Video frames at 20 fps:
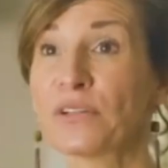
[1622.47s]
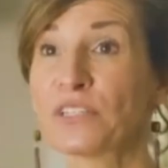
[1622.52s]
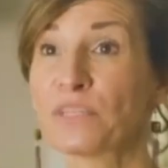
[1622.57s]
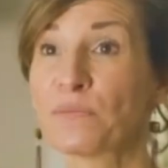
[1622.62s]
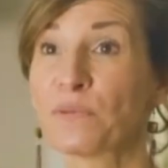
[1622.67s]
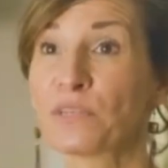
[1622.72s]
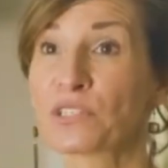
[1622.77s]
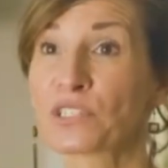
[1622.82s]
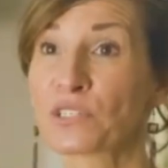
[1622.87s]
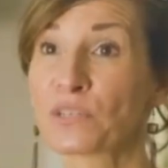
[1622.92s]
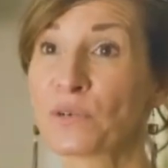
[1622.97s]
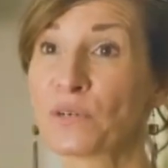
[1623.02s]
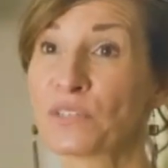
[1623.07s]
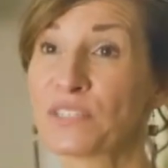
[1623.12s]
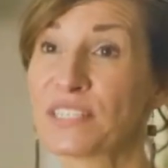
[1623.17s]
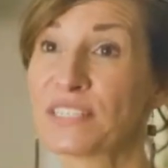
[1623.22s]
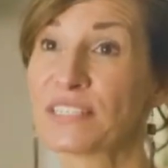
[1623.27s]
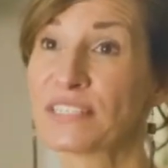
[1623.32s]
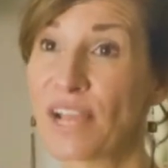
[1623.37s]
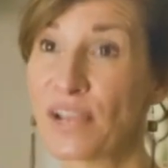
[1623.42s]
my multiple
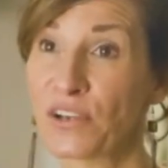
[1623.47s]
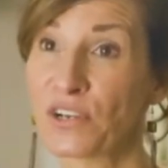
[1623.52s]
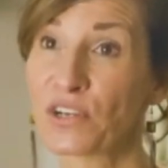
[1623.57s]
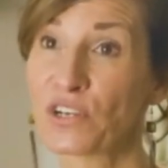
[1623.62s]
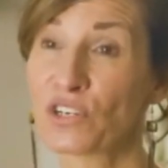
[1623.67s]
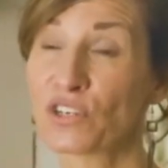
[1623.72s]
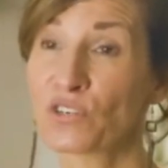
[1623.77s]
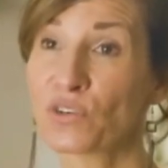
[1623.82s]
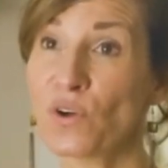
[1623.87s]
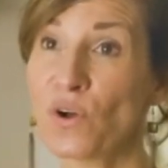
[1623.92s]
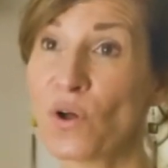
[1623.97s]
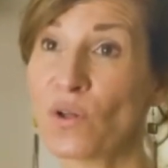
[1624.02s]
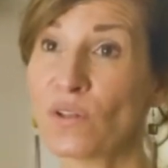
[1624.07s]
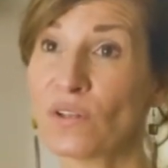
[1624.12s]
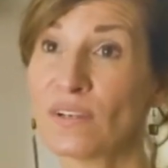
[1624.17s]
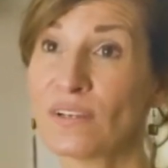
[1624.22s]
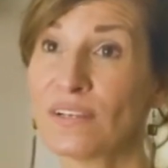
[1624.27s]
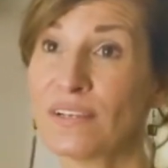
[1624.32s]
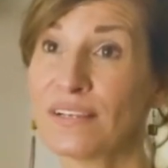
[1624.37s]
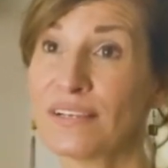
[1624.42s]
sclerosis under control.
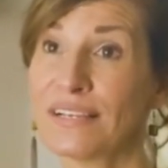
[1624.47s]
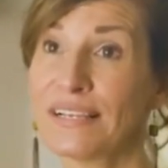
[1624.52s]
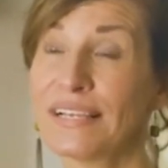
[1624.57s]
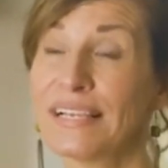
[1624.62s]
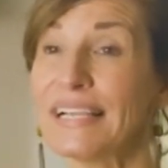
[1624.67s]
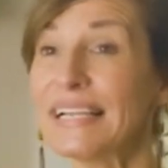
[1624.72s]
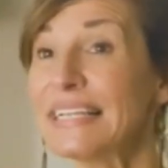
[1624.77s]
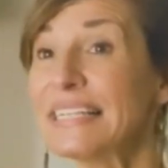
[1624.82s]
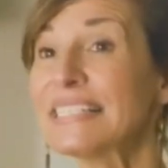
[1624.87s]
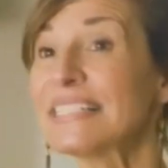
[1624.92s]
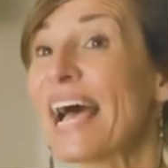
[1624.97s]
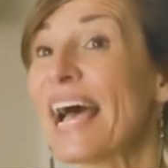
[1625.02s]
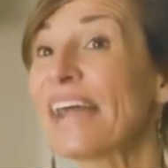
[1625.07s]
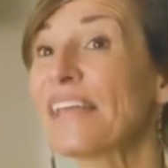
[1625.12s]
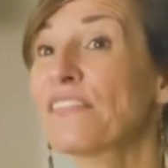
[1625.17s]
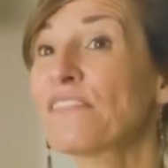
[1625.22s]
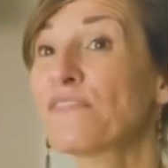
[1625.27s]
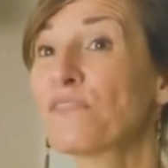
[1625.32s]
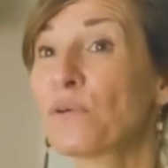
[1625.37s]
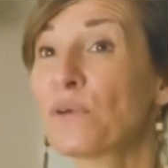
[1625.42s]

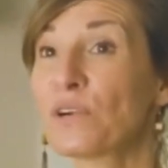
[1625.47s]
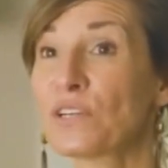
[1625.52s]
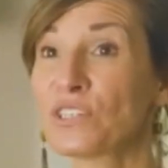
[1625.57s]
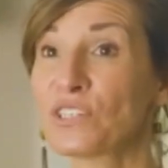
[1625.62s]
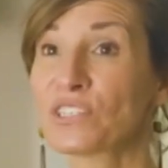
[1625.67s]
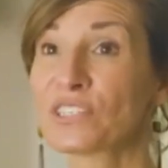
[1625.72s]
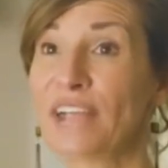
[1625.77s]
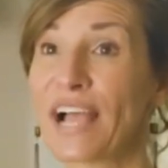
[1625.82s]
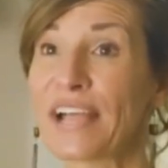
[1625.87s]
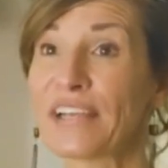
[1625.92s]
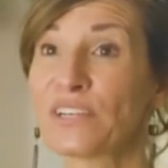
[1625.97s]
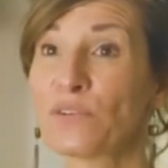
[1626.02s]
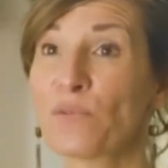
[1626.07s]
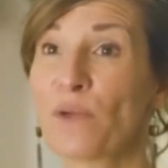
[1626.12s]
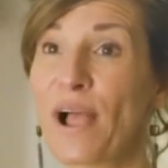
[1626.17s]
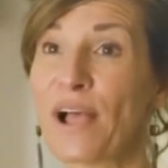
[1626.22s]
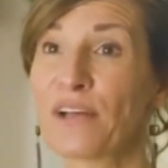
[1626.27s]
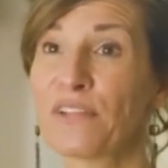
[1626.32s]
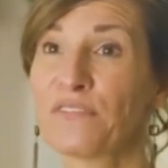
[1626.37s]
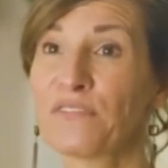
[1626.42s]
Inside the Forager's Guide to
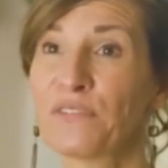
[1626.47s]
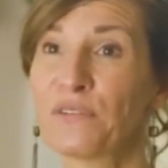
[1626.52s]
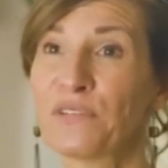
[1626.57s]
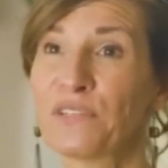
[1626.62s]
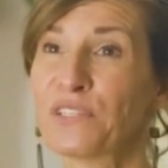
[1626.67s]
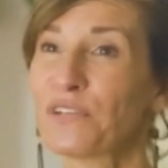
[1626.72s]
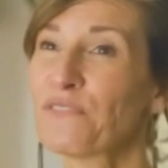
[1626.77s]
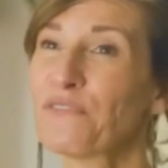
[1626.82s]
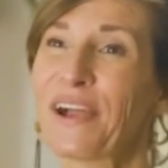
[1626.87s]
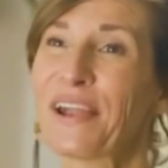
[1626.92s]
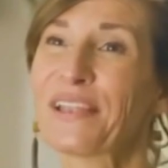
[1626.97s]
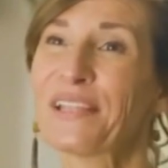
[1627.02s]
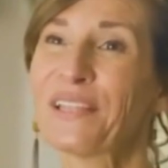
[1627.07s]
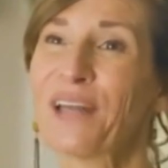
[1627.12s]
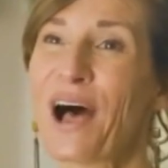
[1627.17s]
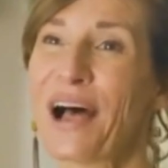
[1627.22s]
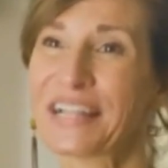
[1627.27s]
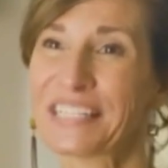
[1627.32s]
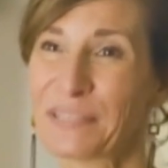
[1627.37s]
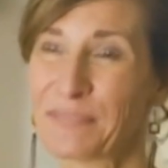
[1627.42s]
Wild Foods, you'll find
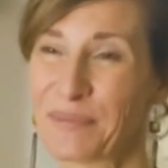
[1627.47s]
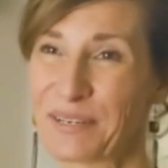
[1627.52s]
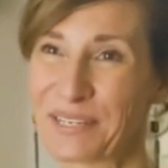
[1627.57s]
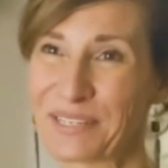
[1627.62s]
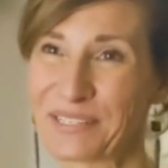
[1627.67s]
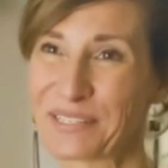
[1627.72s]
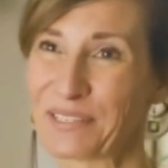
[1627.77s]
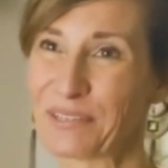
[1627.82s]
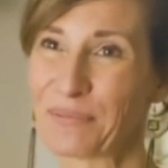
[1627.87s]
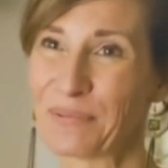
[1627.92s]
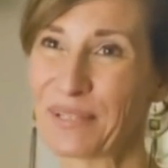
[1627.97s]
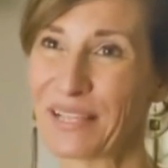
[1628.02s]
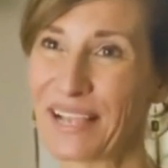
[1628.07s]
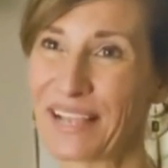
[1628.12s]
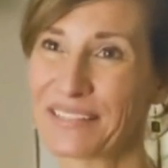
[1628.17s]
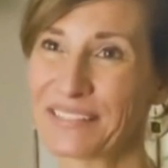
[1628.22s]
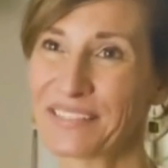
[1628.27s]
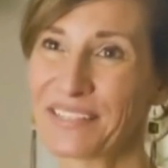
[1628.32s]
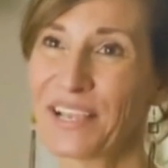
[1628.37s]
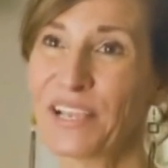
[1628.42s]
lots of medicinal
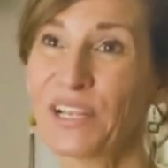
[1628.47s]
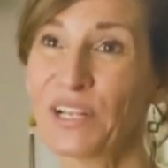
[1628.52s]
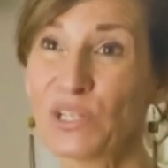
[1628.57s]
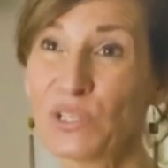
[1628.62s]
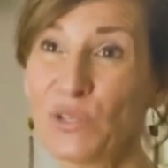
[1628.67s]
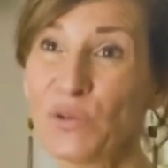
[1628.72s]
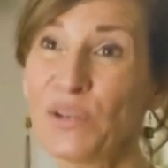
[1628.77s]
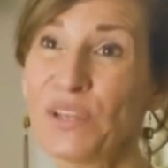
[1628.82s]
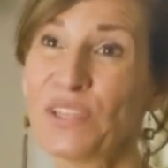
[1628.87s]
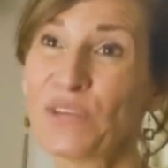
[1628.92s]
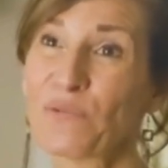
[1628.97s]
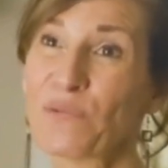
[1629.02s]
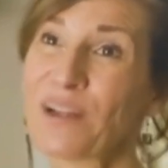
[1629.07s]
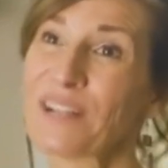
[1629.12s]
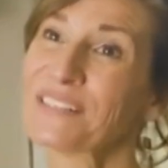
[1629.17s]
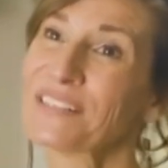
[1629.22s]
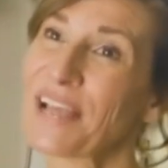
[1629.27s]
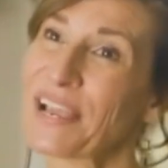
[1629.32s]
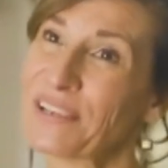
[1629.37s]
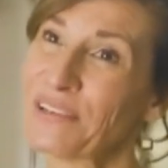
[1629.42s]
plants, including the
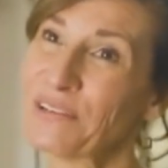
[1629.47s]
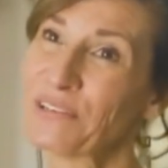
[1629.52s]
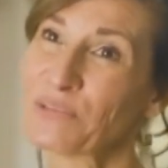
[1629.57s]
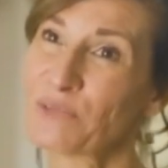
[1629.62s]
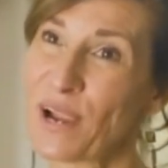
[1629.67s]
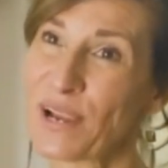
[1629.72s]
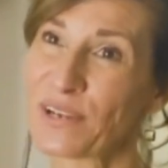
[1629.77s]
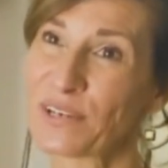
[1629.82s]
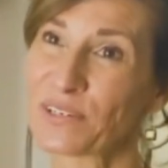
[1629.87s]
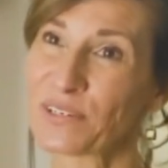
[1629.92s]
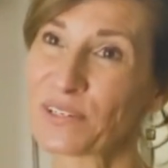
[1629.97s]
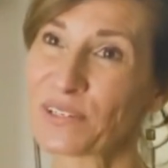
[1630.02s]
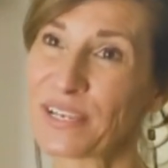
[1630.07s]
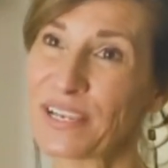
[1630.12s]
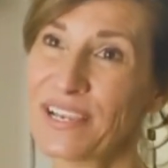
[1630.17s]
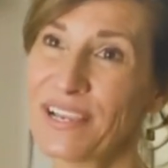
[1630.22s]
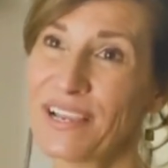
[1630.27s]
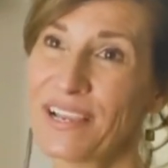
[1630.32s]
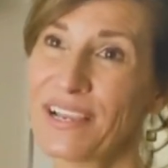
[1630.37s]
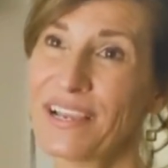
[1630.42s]
ones I use
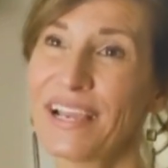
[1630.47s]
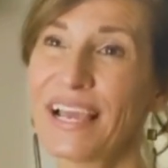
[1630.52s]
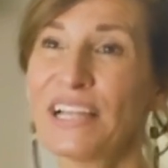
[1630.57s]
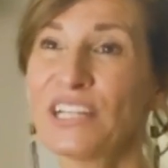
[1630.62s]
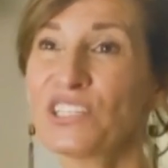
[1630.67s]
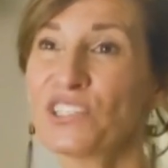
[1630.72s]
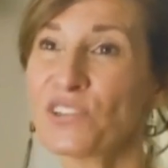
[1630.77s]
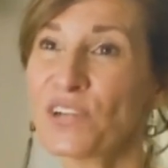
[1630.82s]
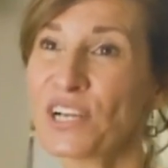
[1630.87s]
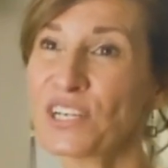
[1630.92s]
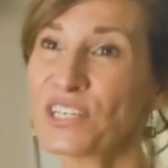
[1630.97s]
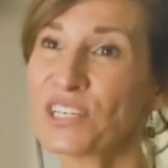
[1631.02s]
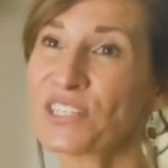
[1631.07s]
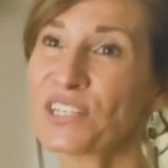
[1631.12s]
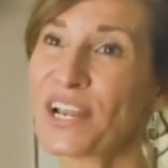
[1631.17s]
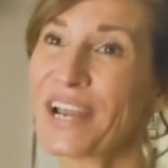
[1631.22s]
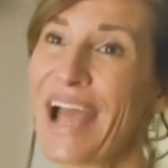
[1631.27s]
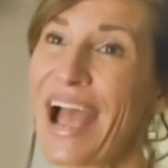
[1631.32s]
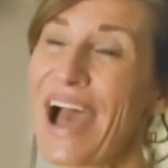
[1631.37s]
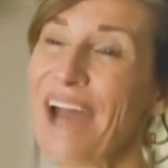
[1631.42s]
regularly, and
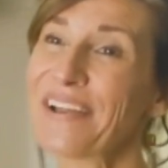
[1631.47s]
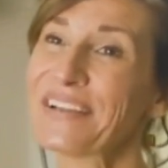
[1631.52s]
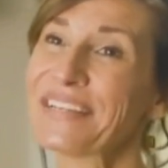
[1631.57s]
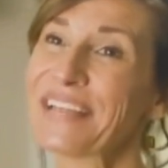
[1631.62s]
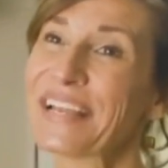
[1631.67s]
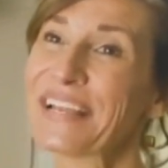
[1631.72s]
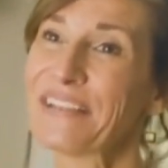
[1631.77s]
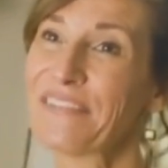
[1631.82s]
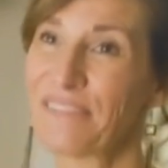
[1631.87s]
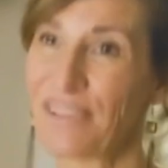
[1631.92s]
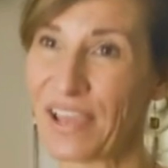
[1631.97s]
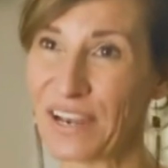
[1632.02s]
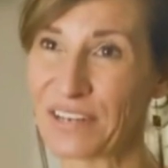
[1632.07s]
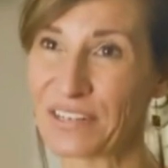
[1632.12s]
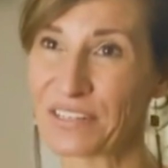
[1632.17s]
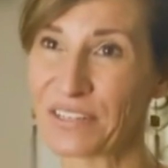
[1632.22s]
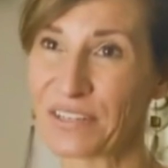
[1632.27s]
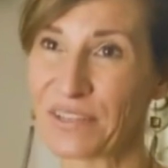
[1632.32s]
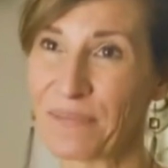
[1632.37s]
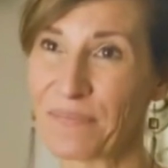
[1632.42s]
instructions on how to take
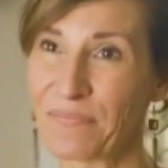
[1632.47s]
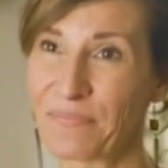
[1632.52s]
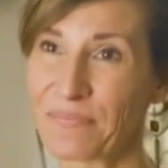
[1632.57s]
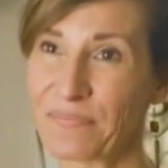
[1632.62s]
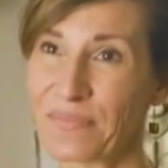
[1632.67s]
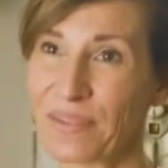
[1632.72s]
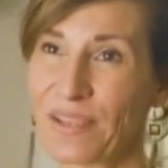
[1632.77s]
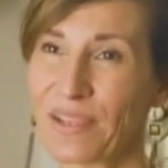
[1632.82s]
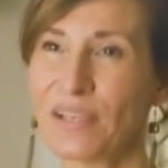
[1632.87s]
advantage of them.